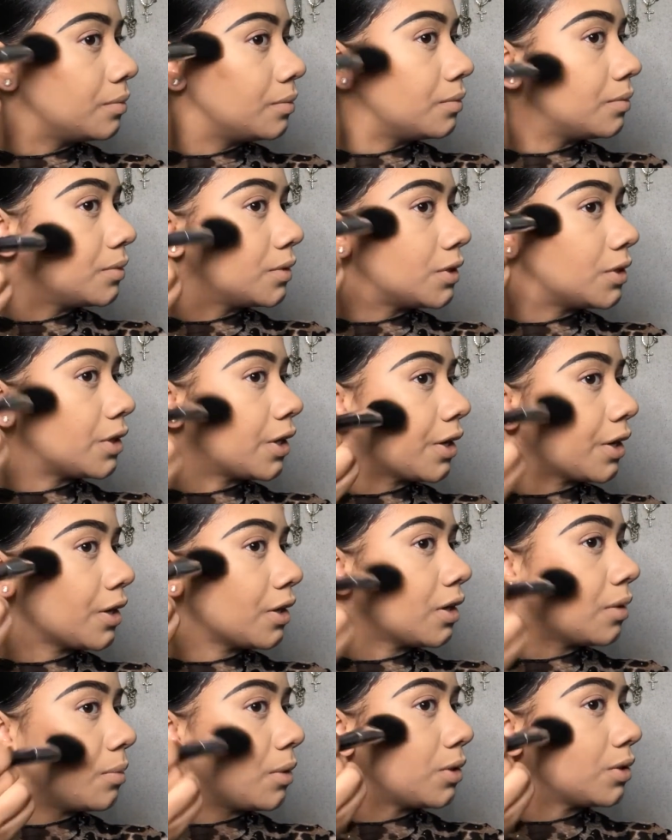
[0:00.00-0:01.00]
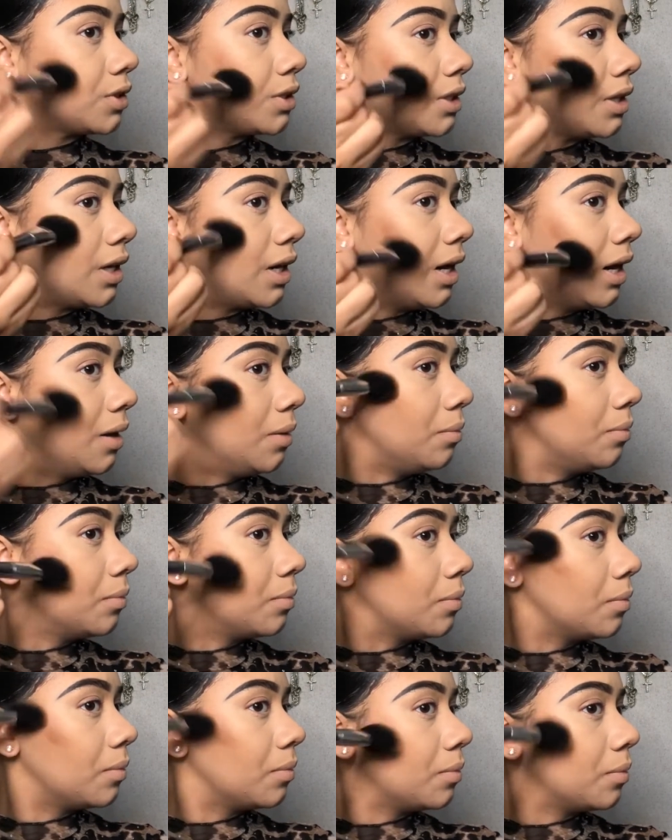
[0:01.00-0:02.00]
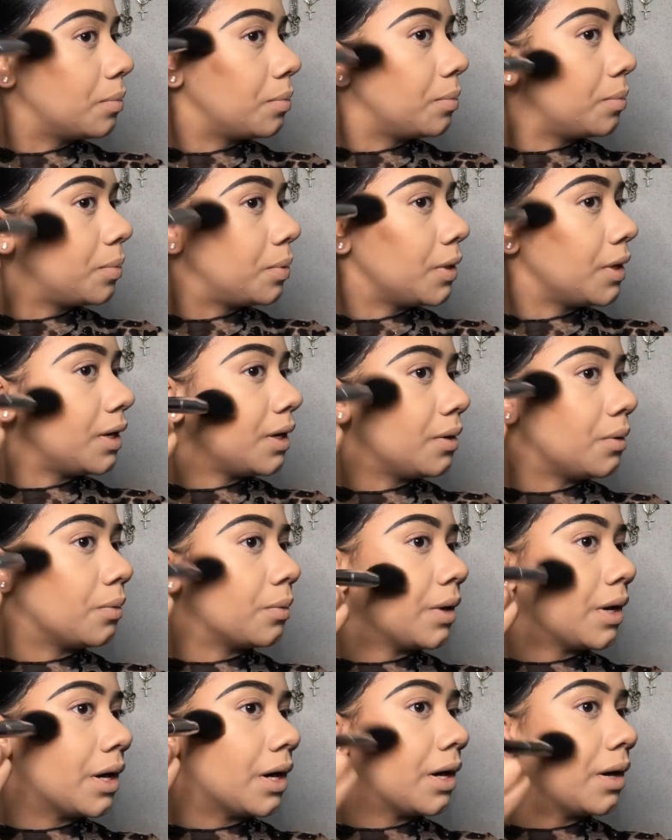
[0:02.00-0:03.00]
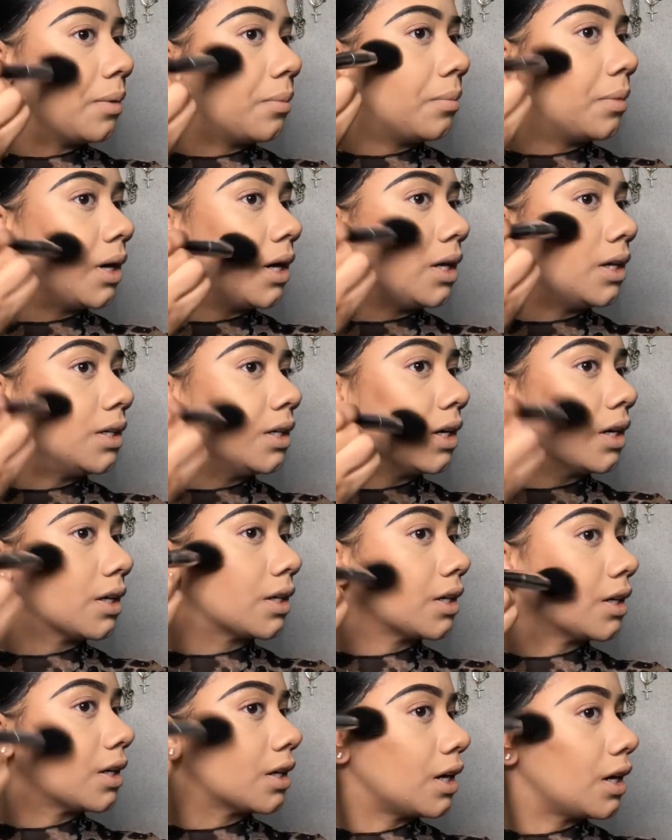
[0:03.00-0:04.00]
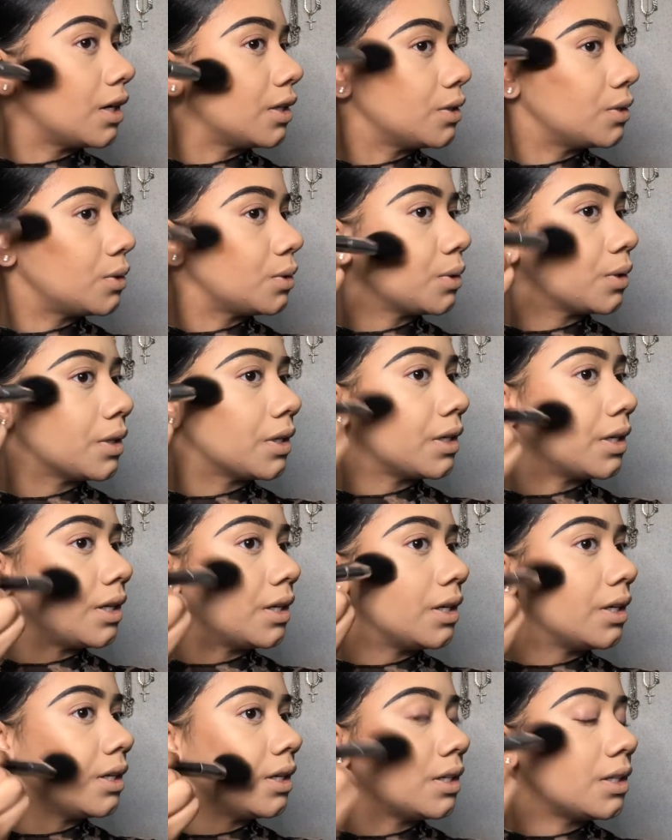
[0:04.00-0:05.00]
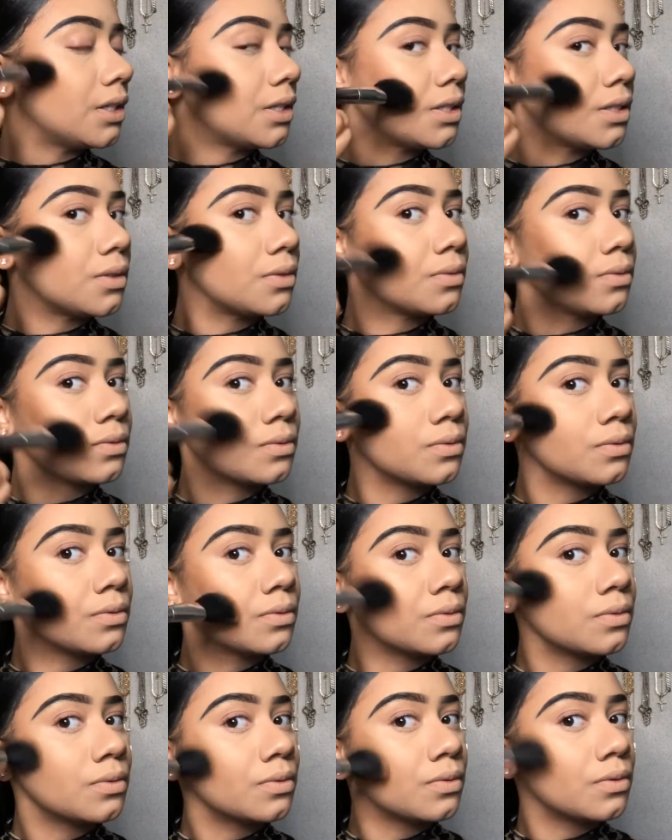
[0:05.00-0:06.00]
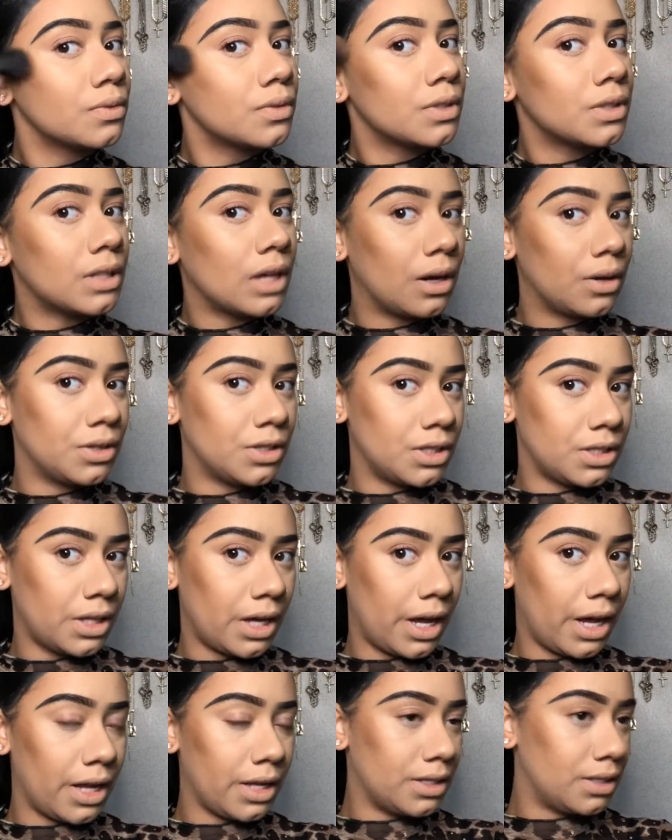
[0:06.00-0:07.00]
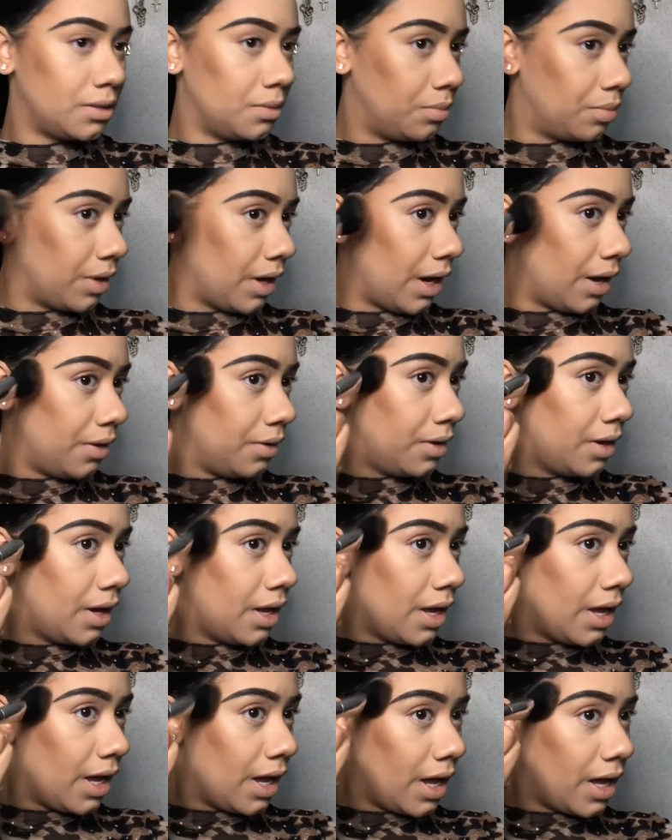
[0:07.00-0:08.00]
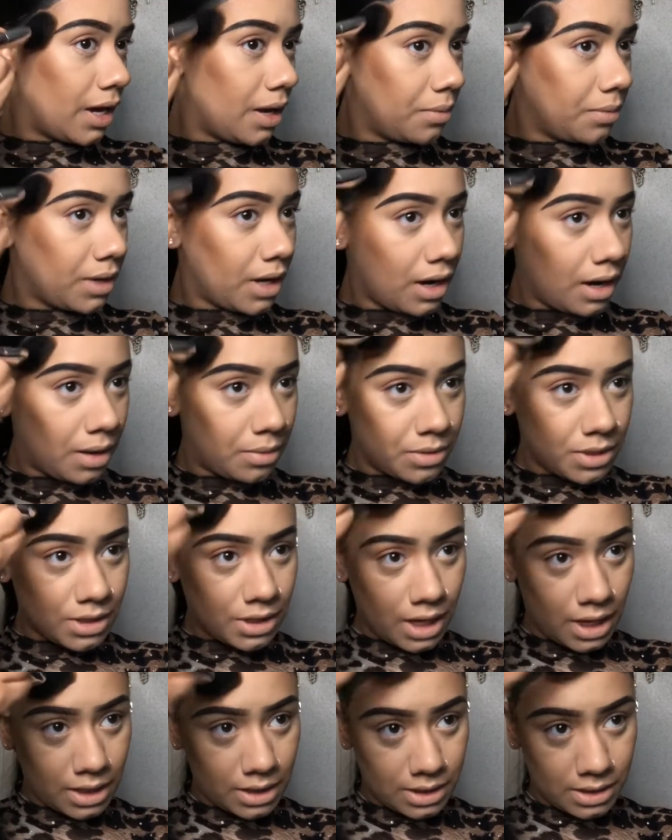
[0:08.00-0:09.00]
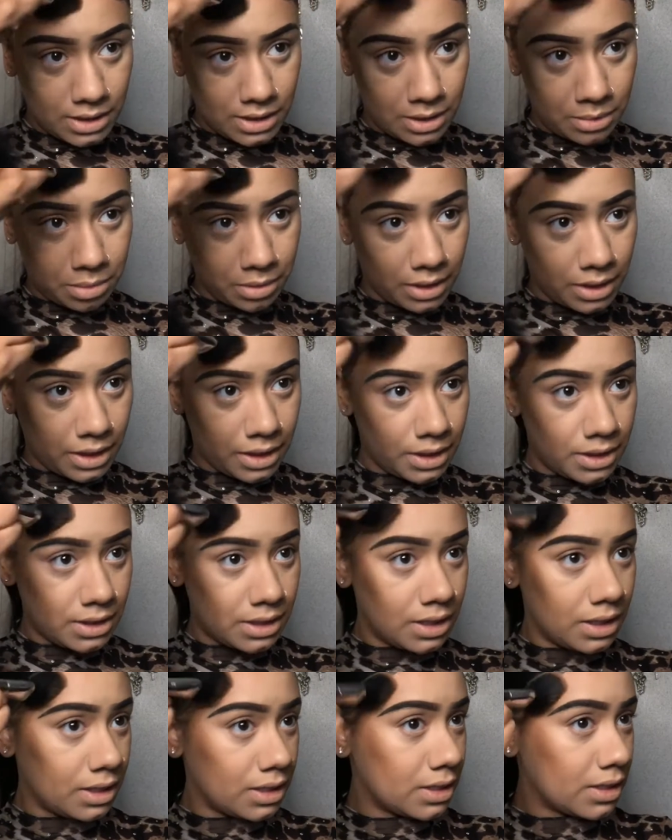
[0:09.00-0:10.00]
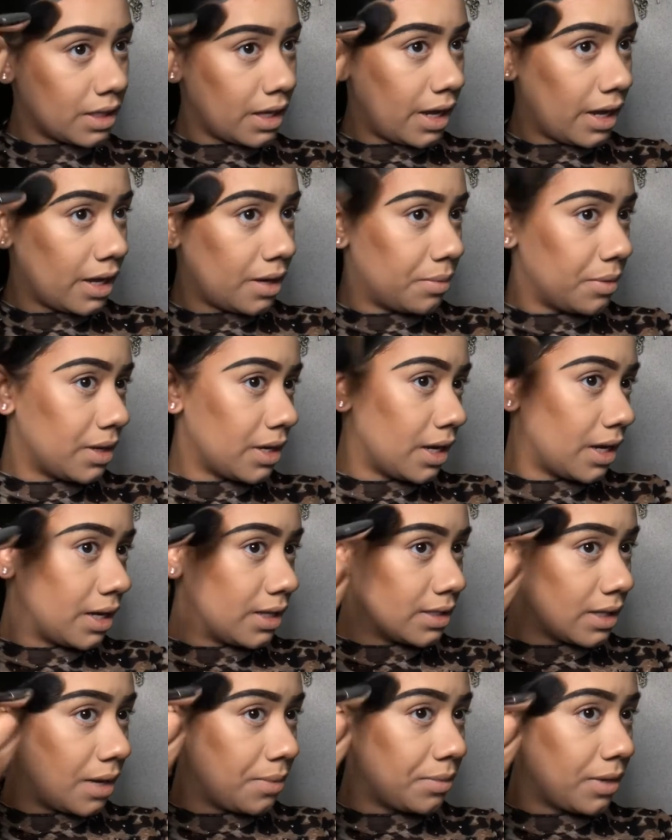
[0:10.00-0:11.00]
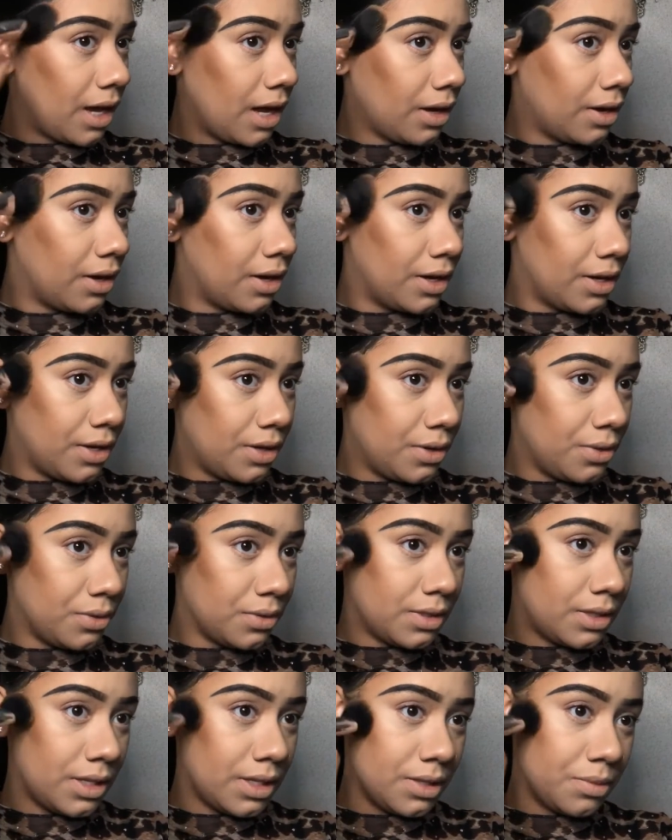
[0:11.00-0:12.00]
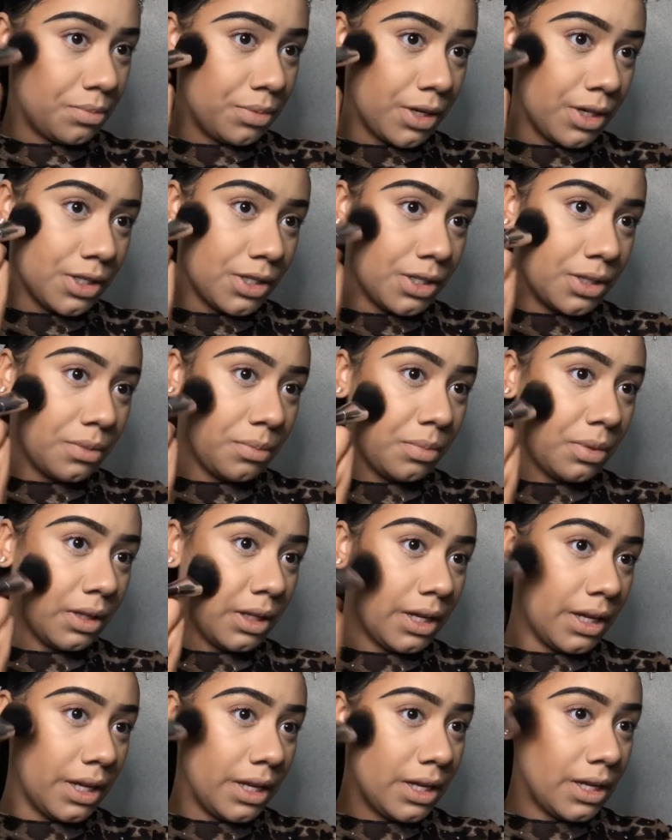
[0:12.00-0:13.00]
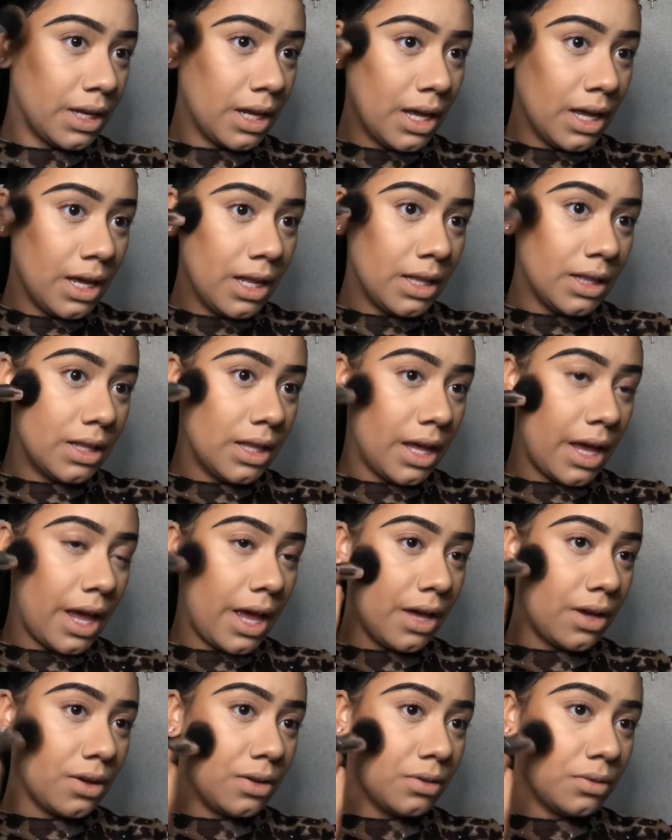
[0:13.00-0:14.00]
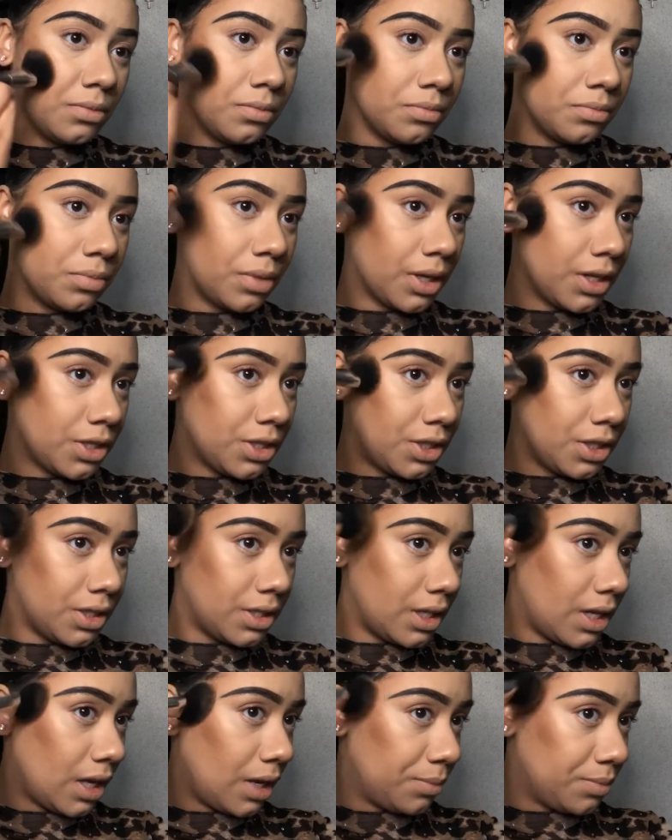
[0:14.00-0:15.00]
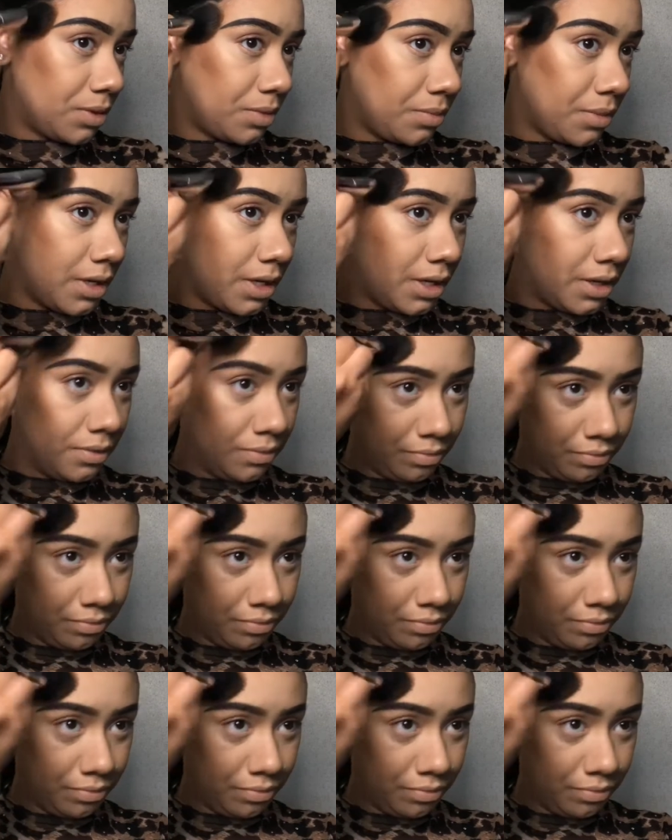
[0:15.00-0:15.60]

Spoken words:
circular motion up, put it where my darker contour is. See how it just adds the brown? And I'm just kind of stippling it into the skin because I'm not going to use this brush to blend. The angled brush just helps me,